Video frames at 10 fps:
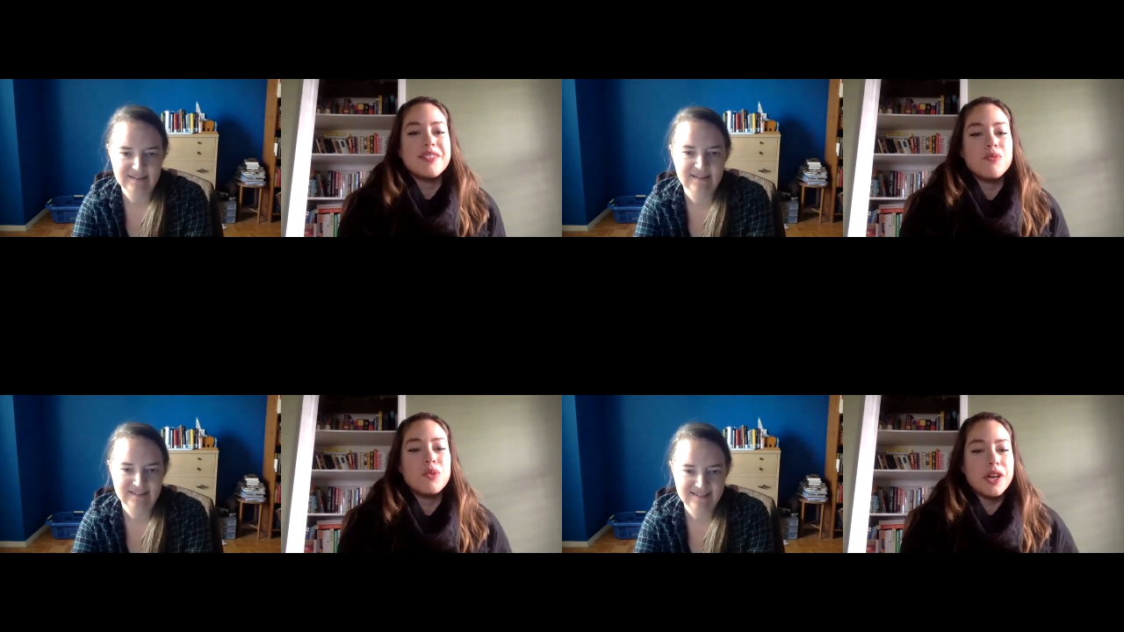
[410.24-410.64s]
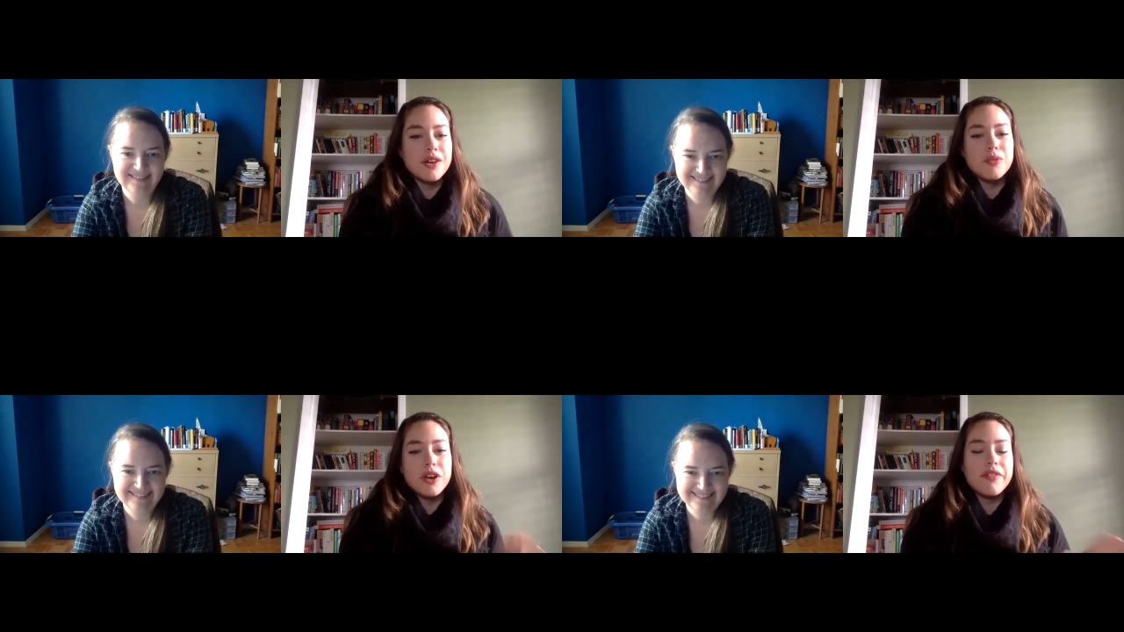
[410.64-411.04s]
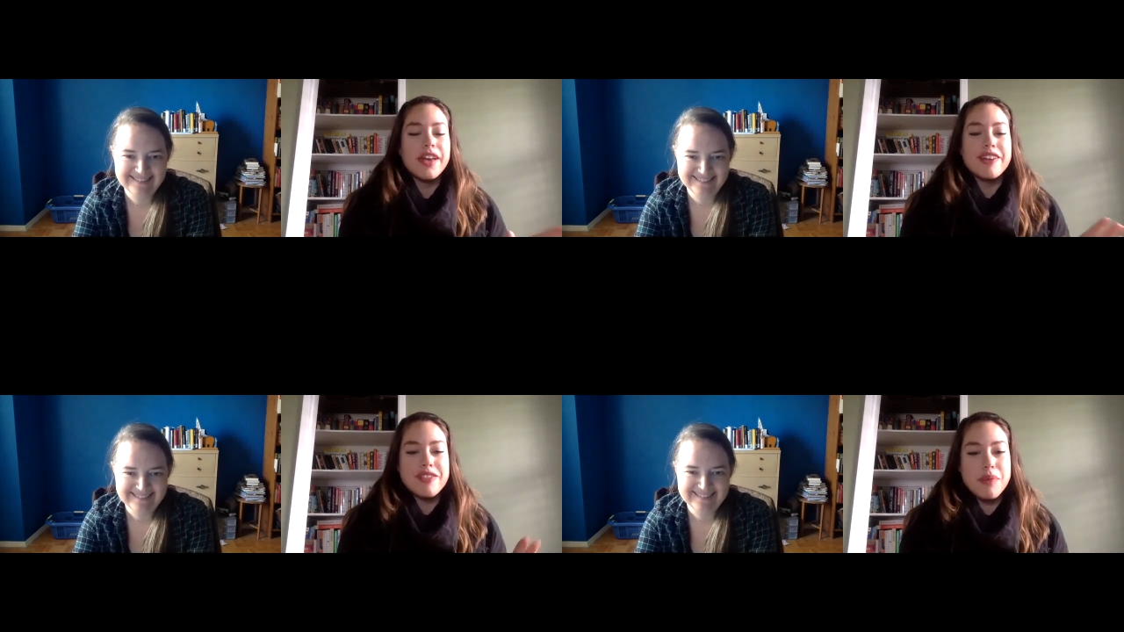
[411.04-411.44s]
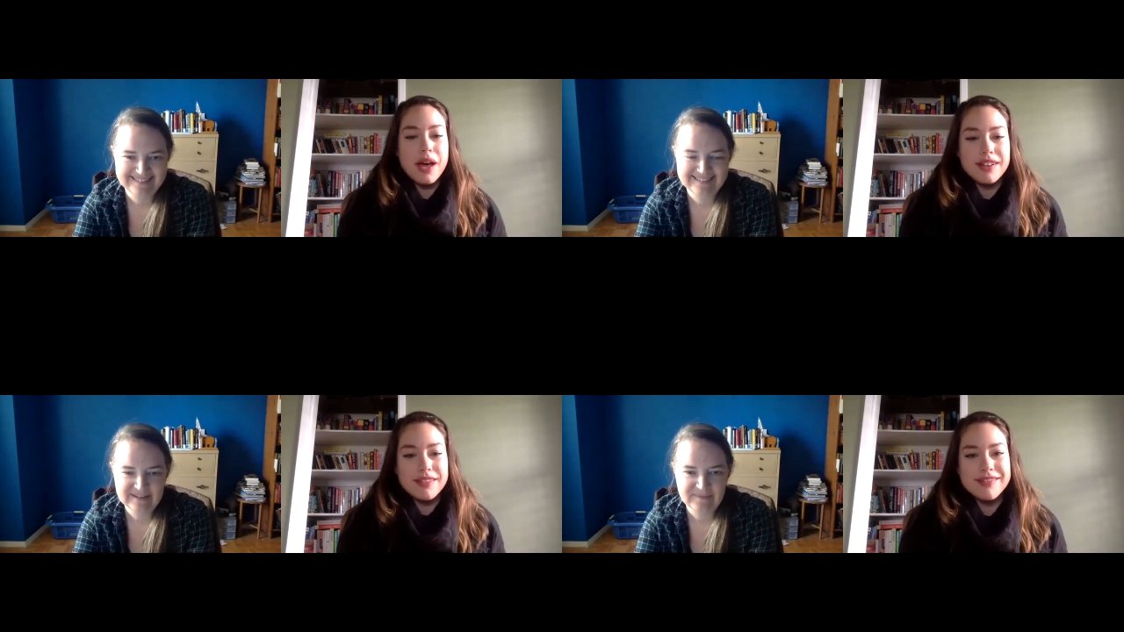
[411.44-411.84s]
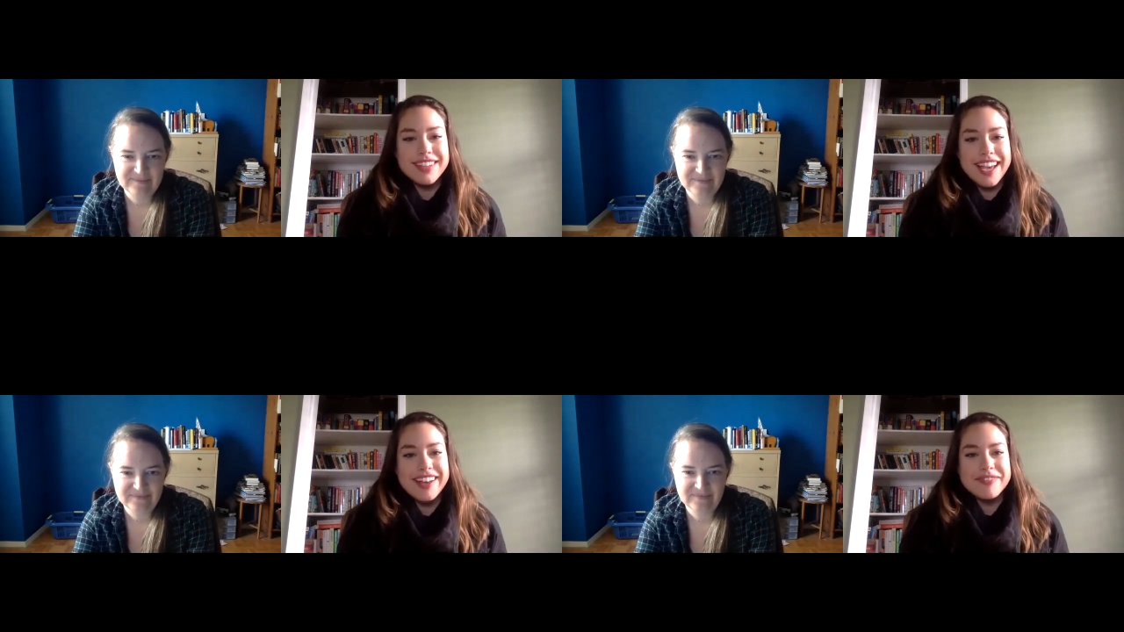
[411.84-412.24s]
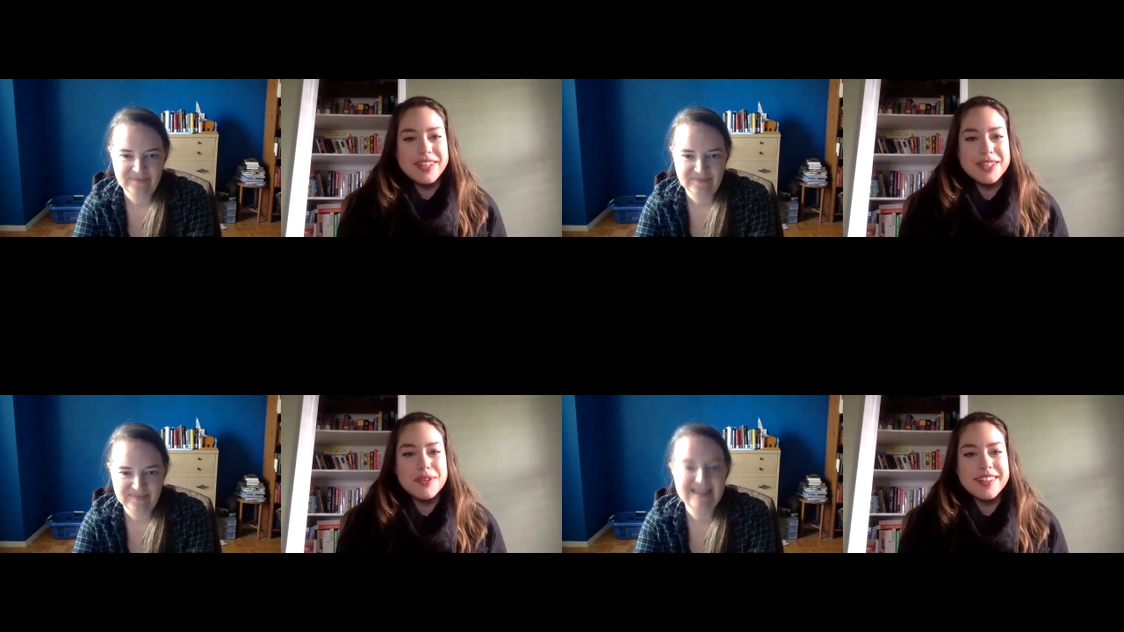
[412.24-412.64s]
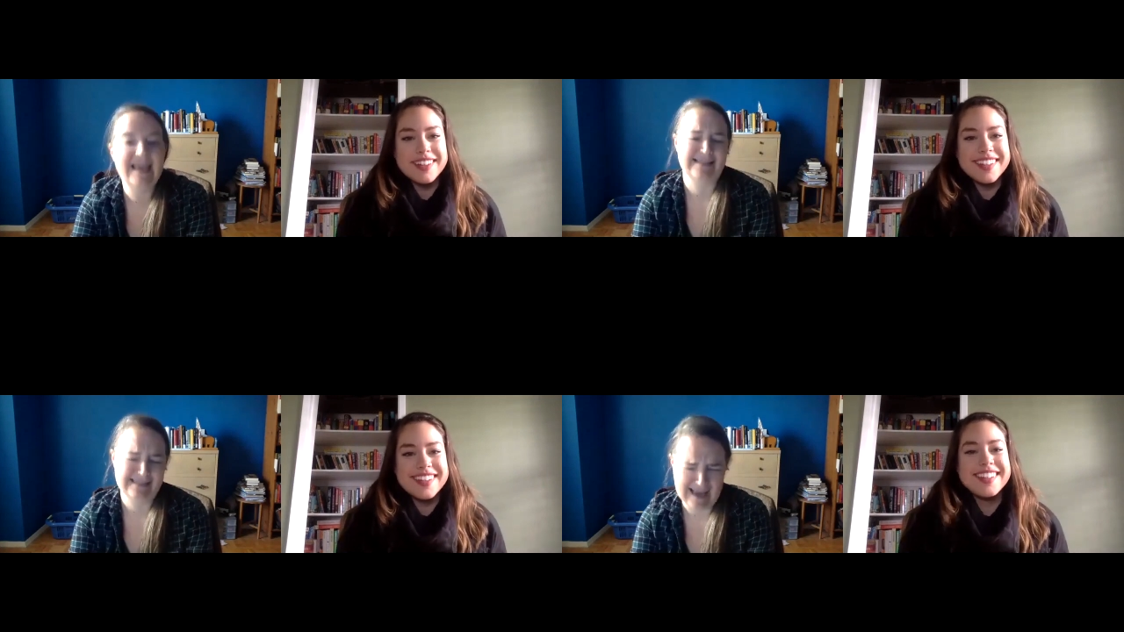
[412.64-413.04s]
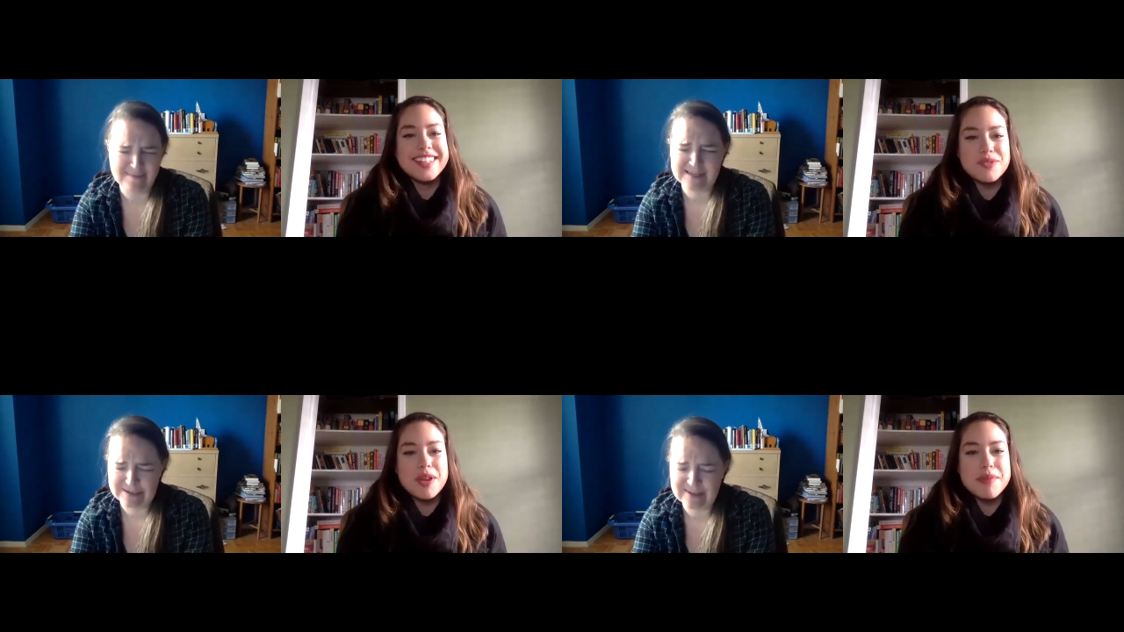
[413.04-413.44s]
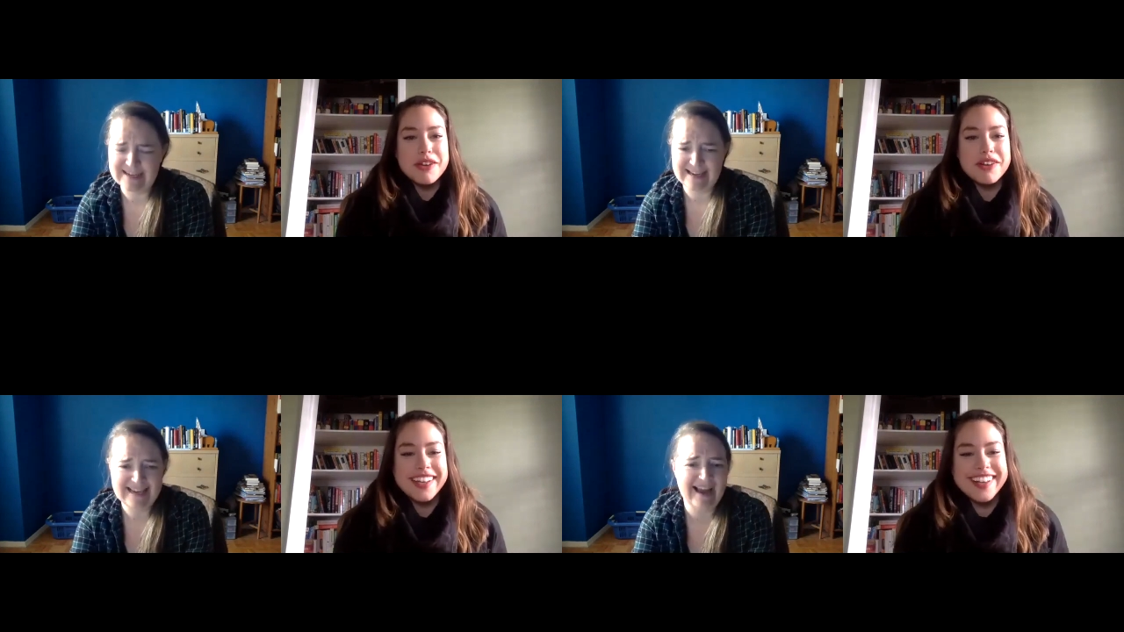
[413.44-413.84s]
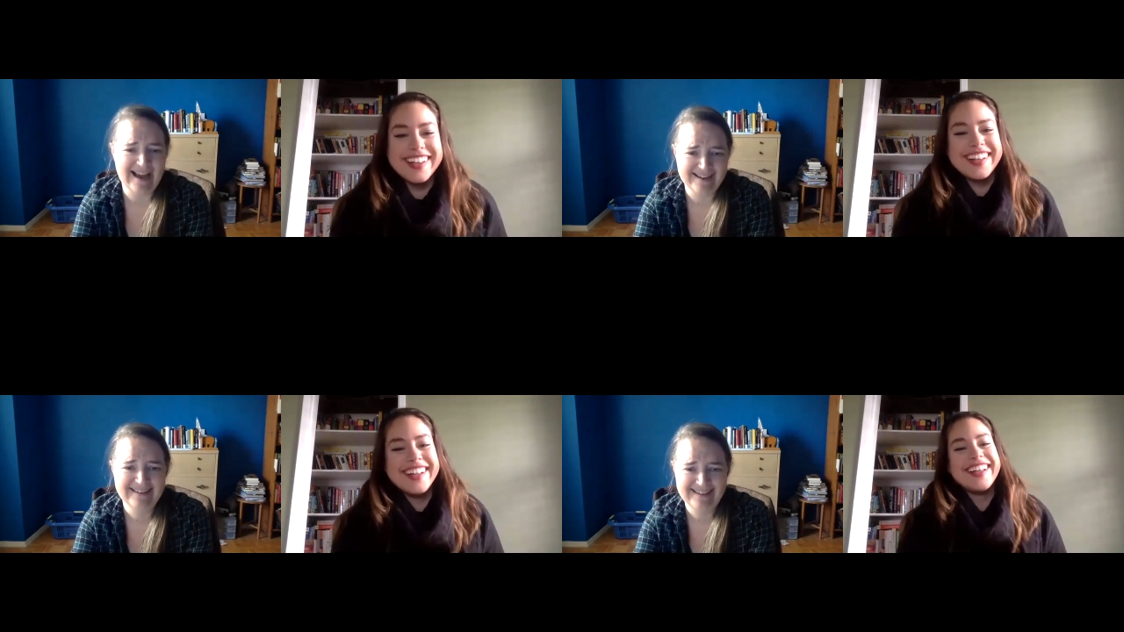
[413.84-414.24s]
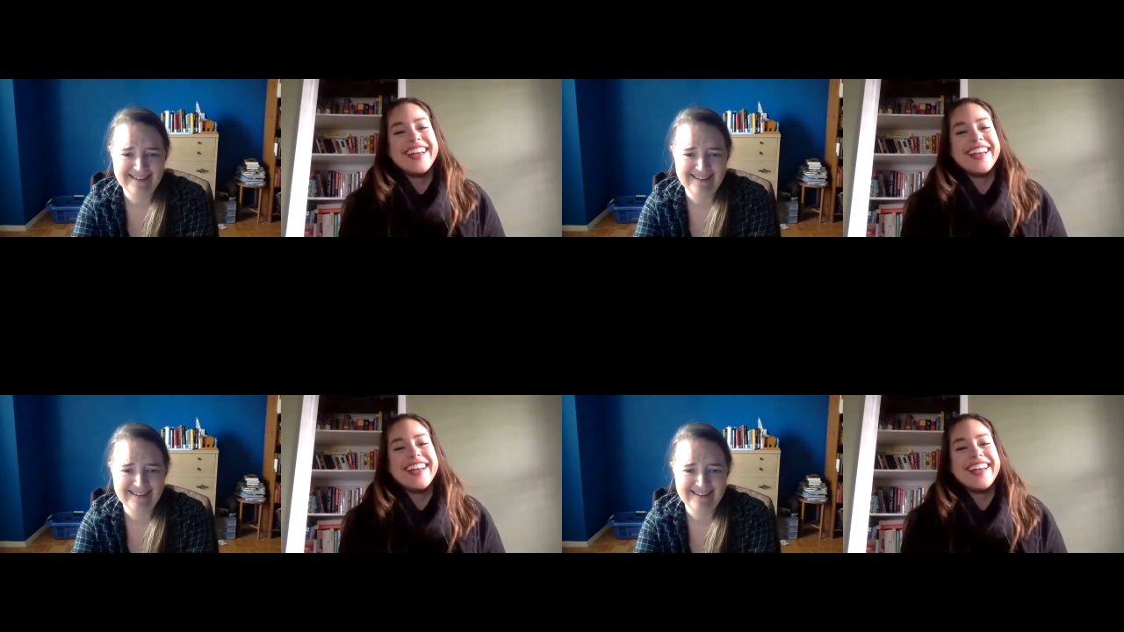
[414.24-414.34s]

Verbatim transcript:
Speaker 1: We're we're a fan of the pun. Yeah, that's what, yes, absolutely. That's what yeah.